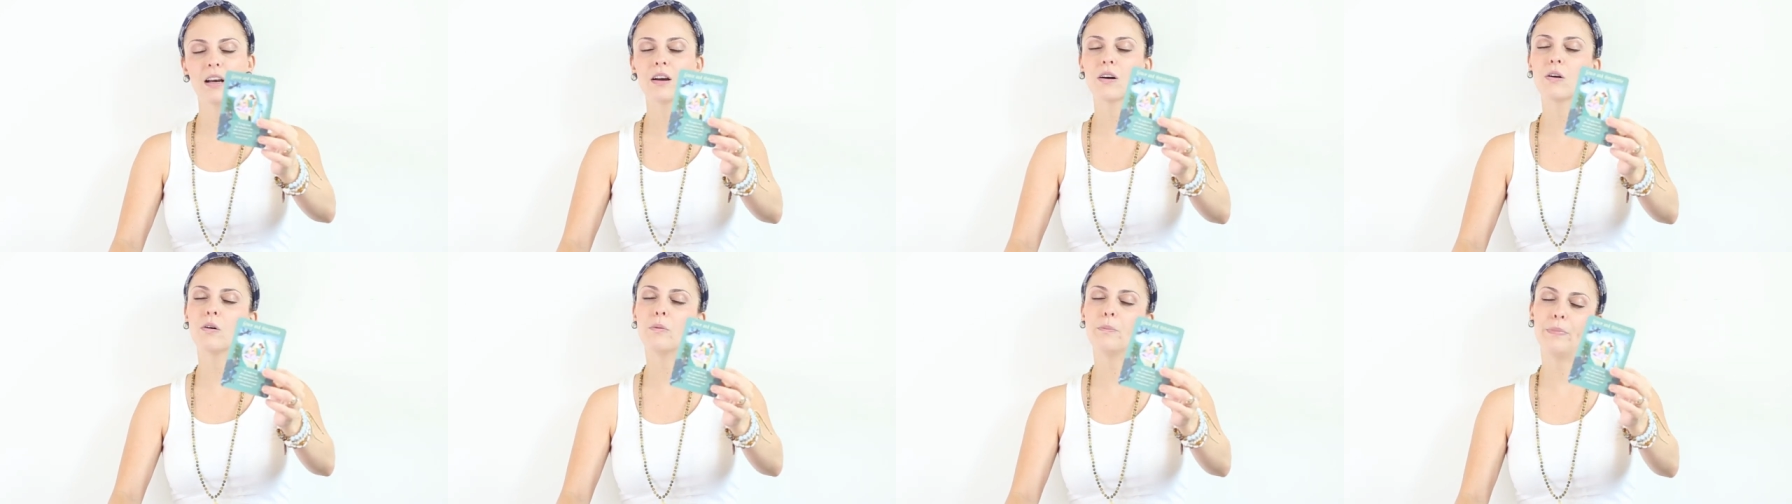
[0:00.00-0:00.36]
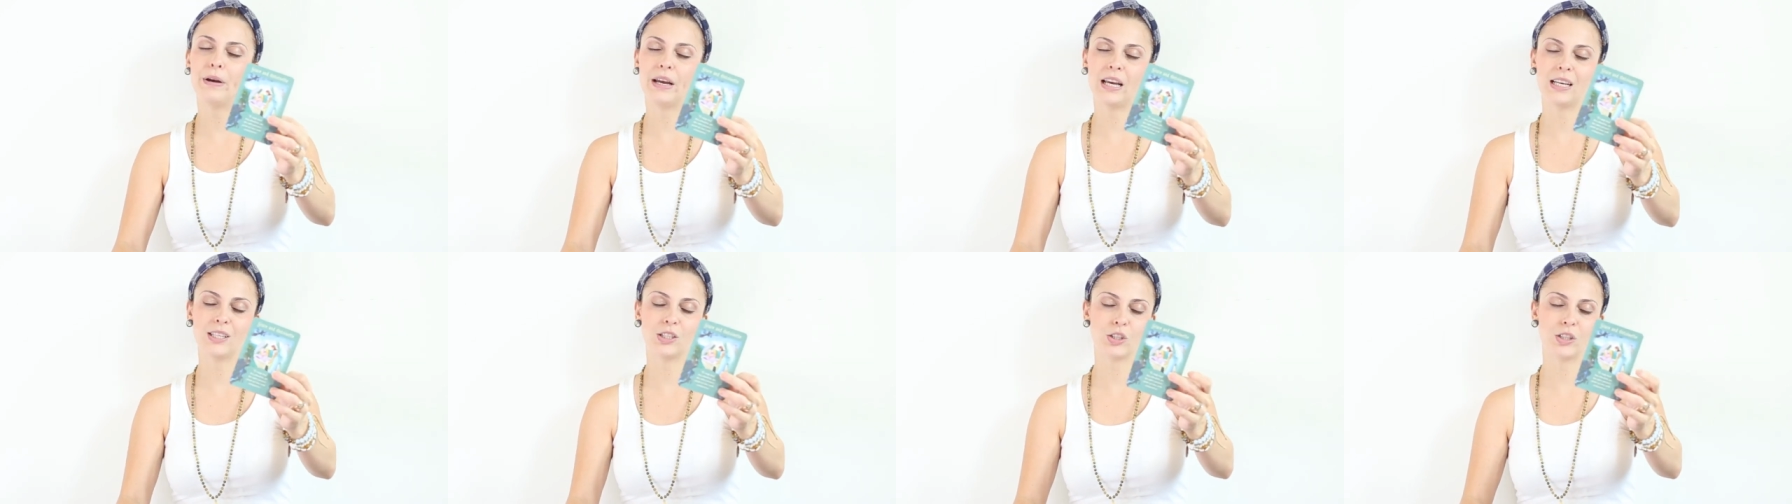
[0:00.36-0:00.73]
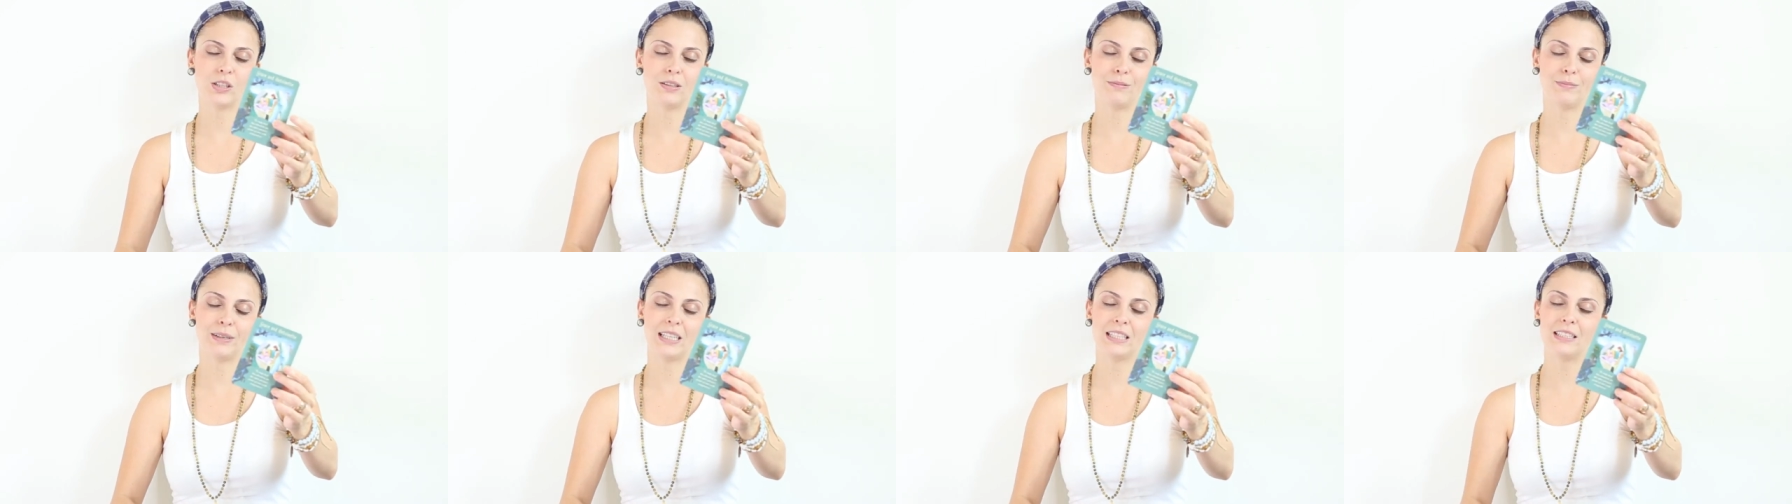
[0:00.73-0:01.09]

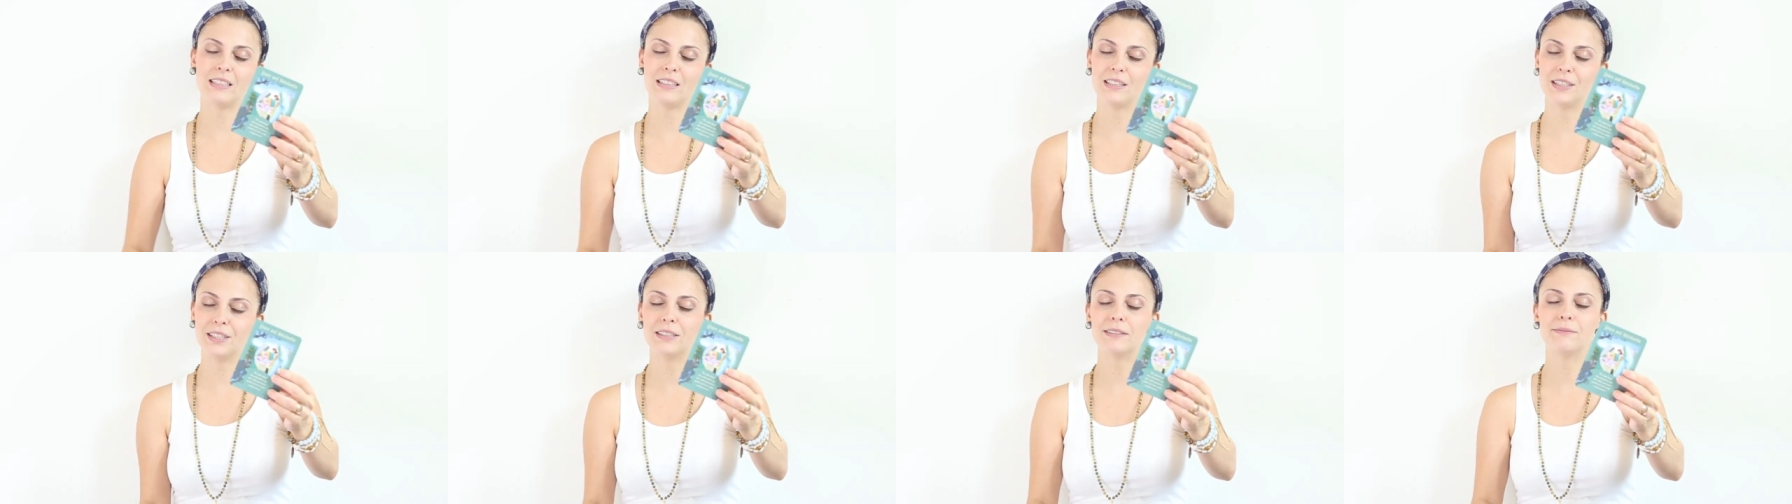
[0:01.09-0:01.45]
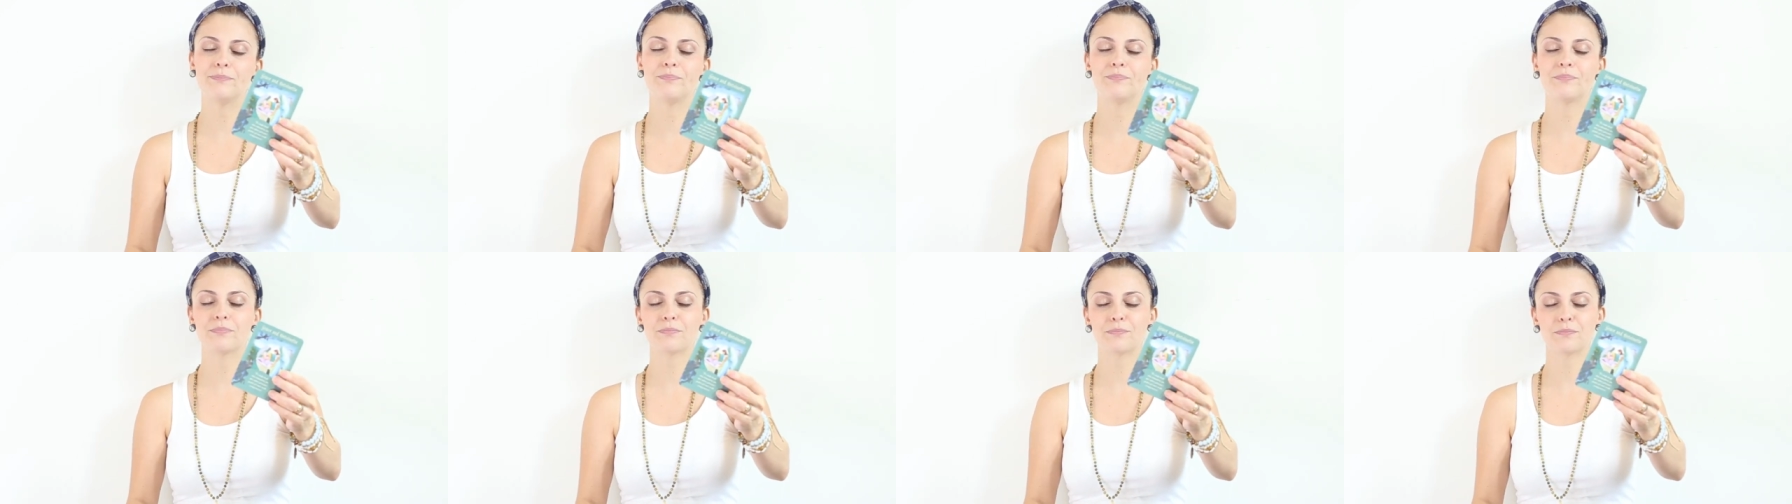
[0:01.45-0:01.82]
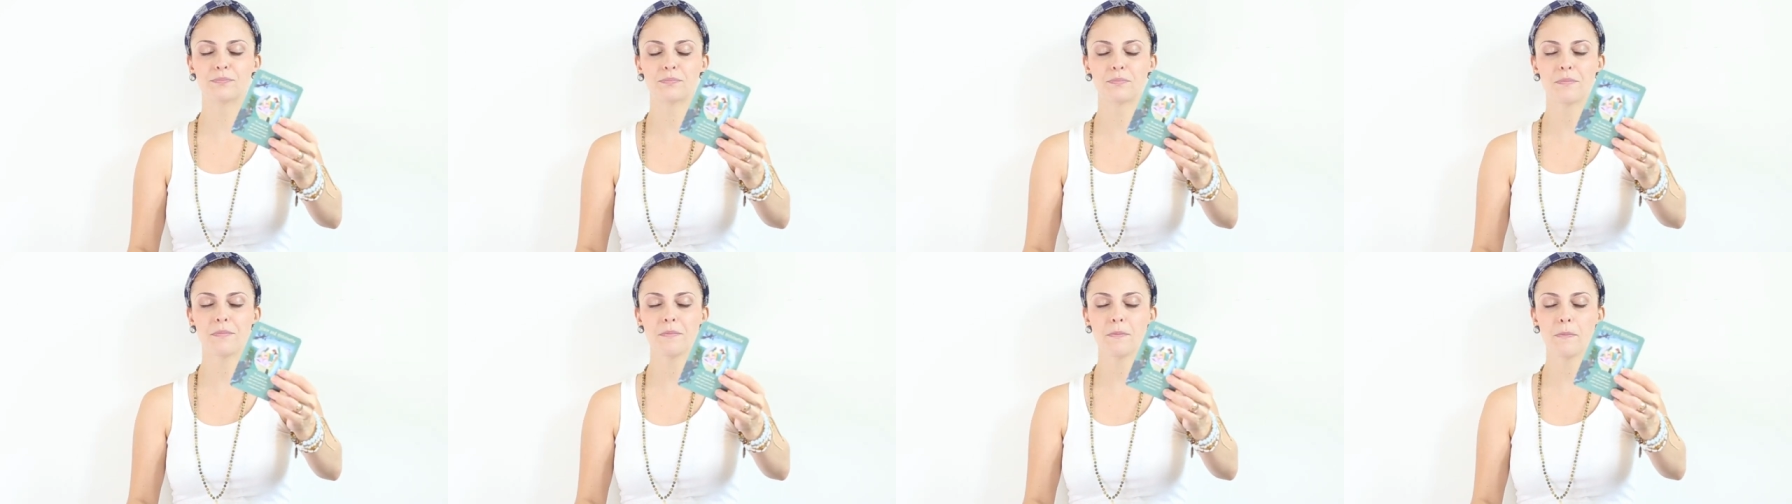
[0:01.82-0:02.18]
compassion, my dear.
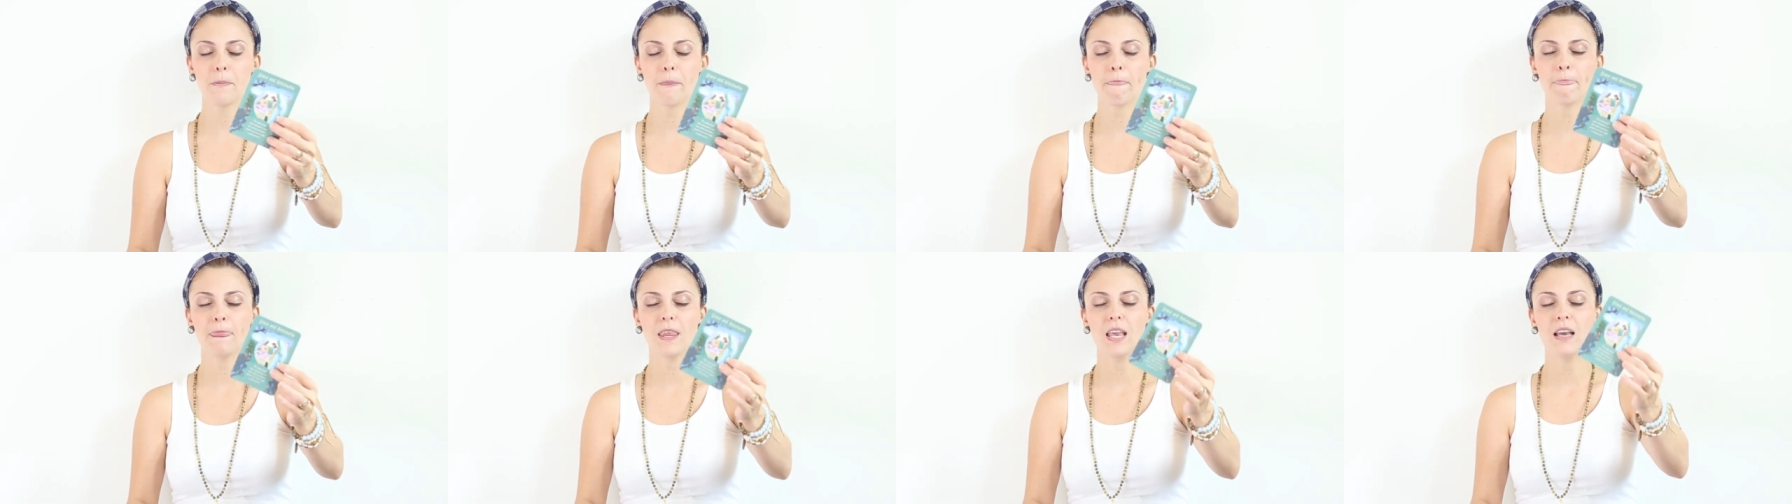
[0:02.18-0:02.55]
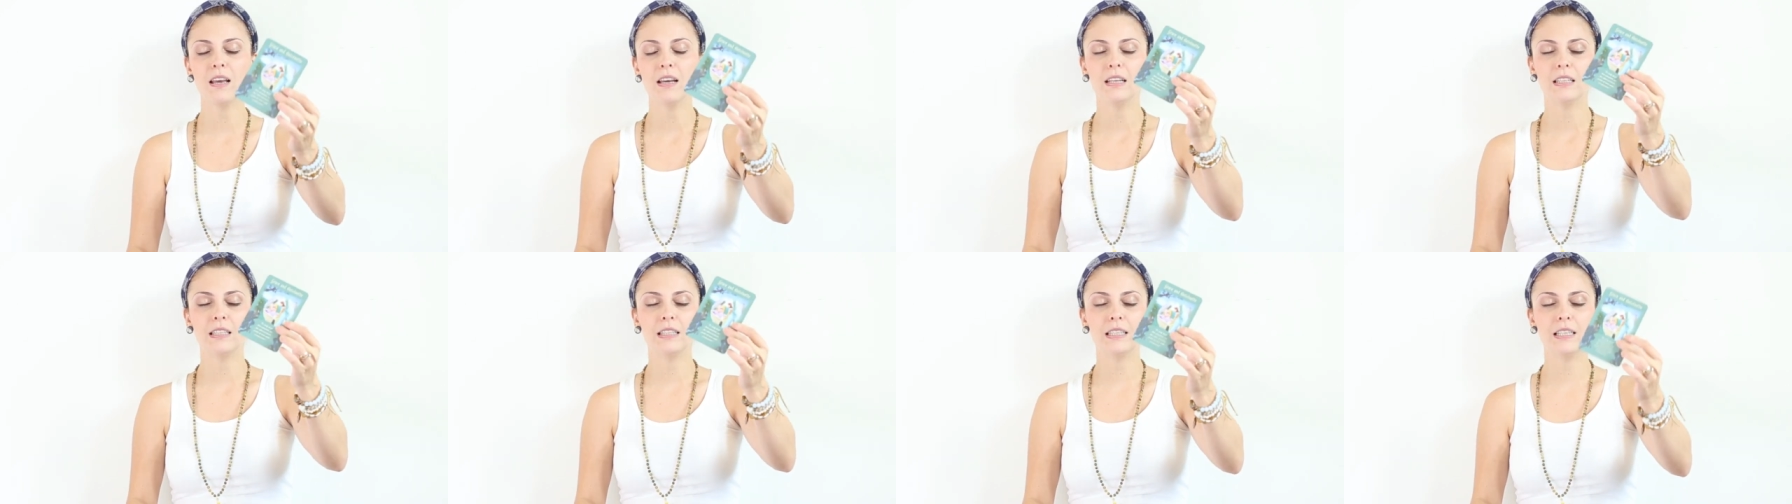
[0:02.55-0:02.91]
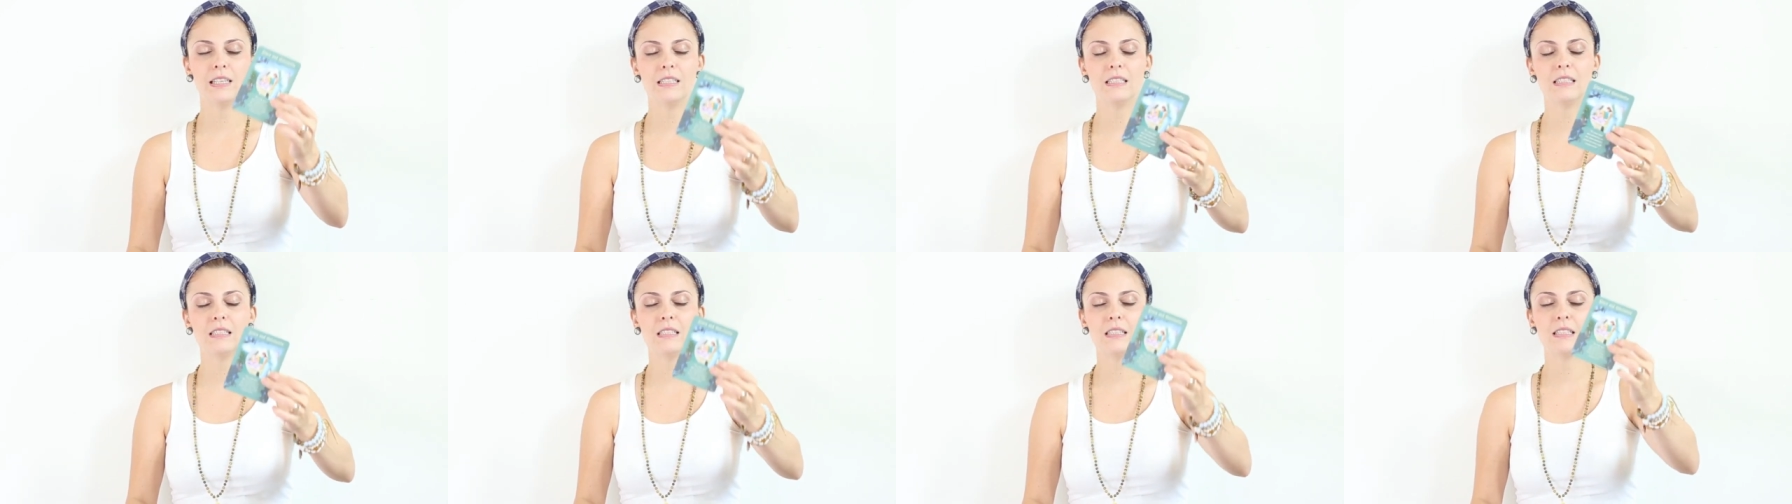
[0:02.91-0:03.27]

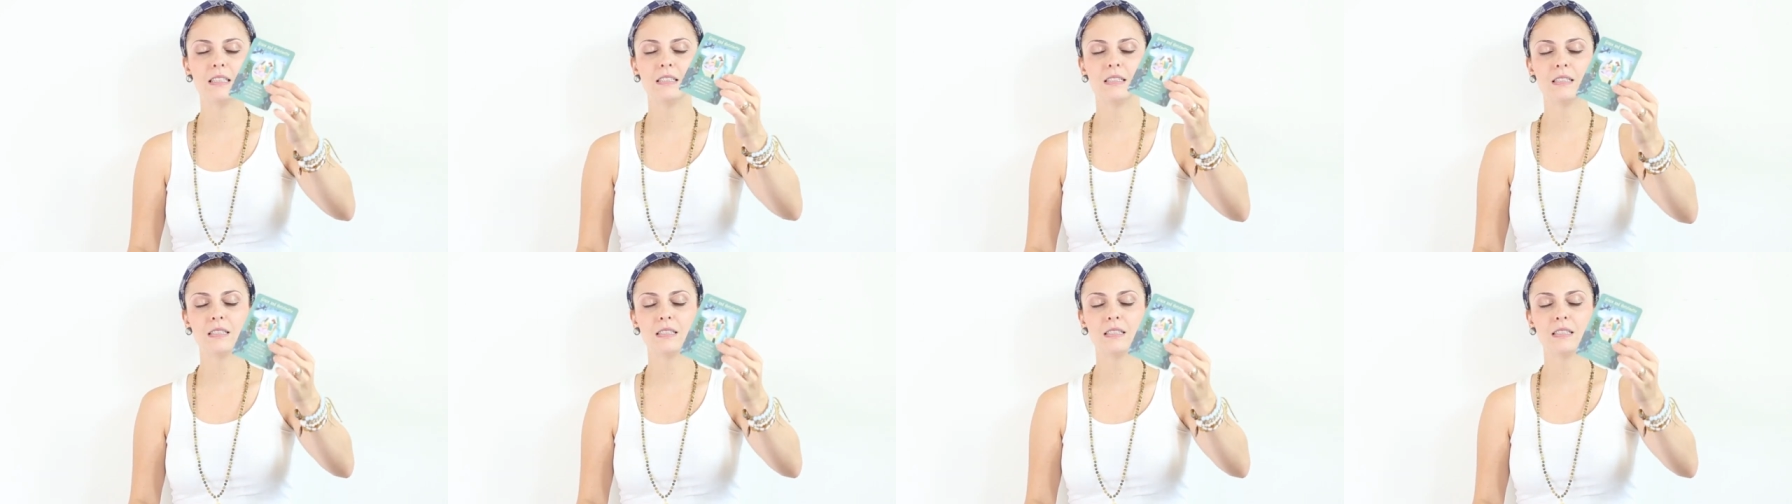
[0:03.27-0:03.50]
This is